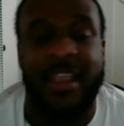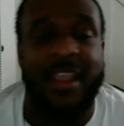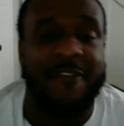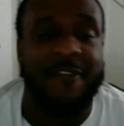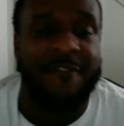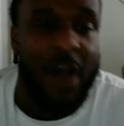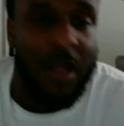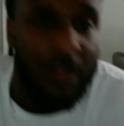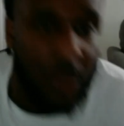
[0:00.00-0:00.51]

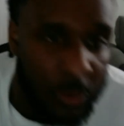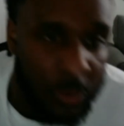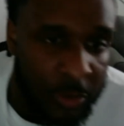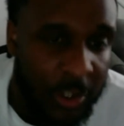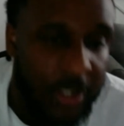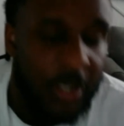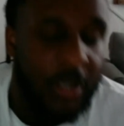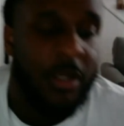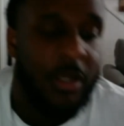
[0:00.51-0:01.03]
followed
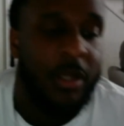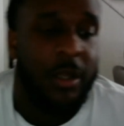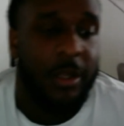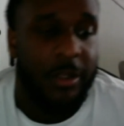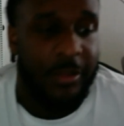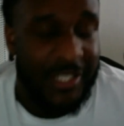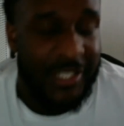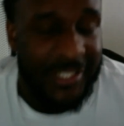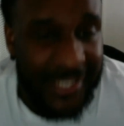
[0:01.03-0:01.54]
the
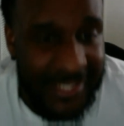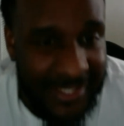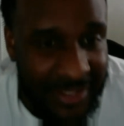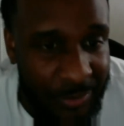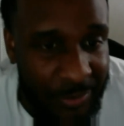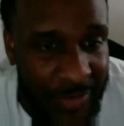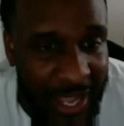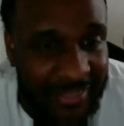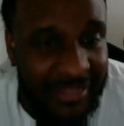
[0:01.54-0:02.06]
system
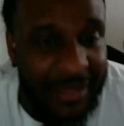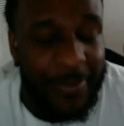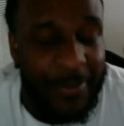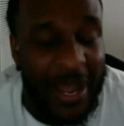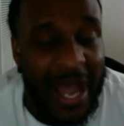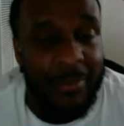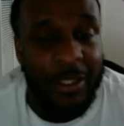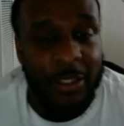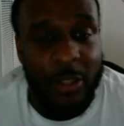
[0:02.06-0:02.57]
that
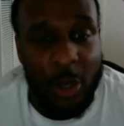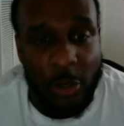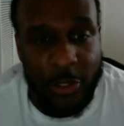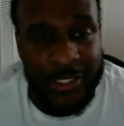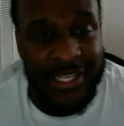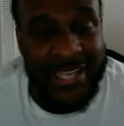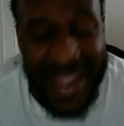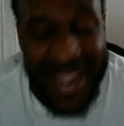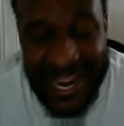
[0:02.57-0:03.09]
the
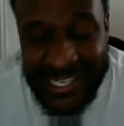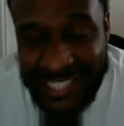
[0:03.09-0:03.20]
ancient